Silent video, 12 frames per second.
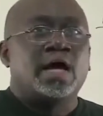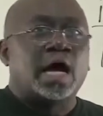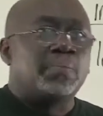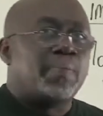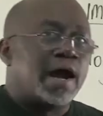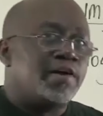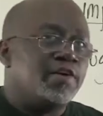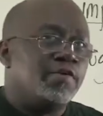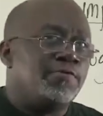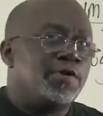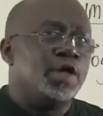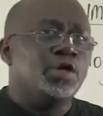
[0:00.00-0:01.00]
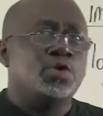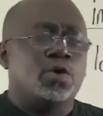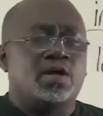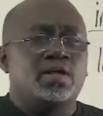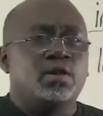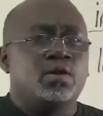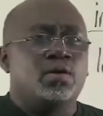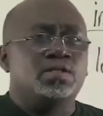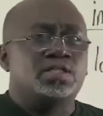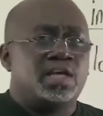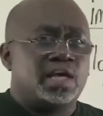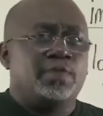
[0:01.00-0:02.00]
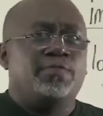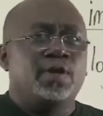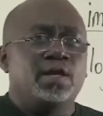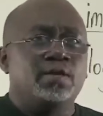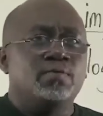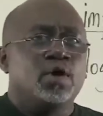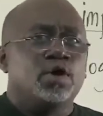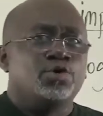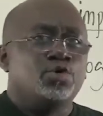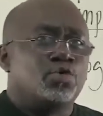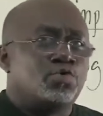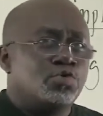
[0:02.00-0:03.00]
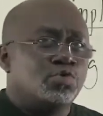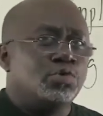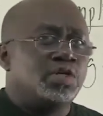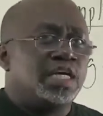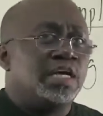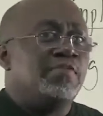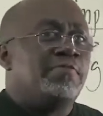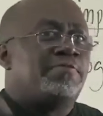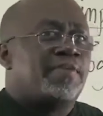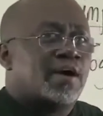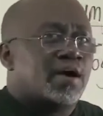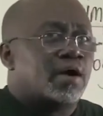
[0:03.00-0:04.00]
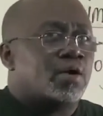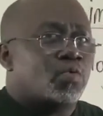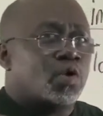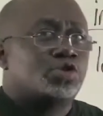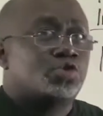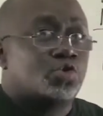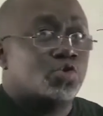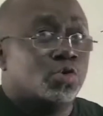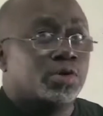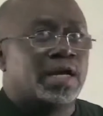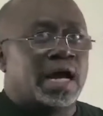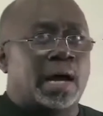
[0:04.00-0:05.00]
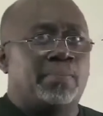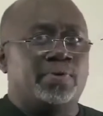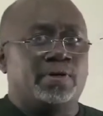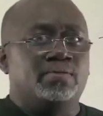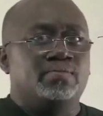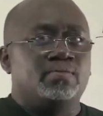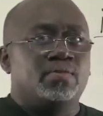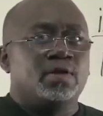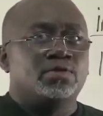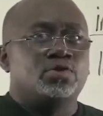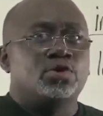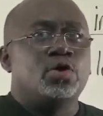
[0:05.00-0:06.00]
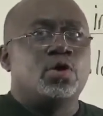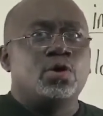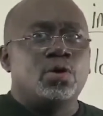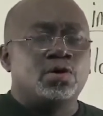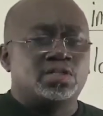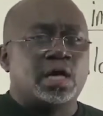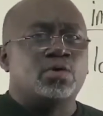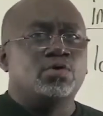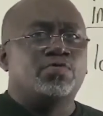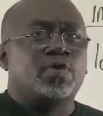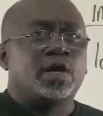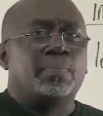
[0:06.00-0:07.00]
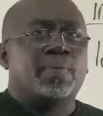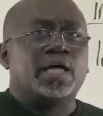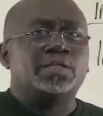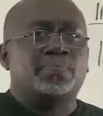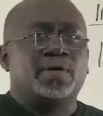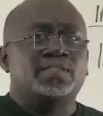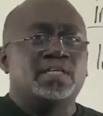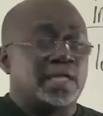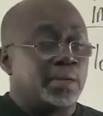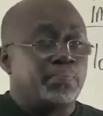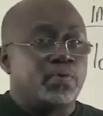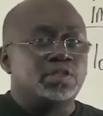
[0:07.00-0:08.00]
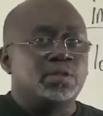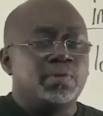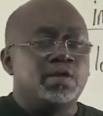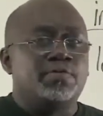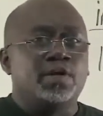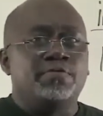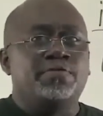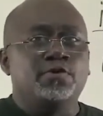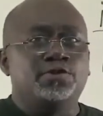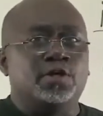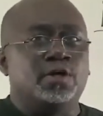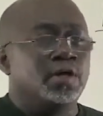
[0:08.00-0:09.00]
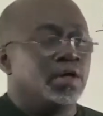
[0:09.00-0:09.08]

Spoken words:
And by reviewing your logs carefully, you could infer what could happen. So your logs are good for the past, present, and possibly for the future.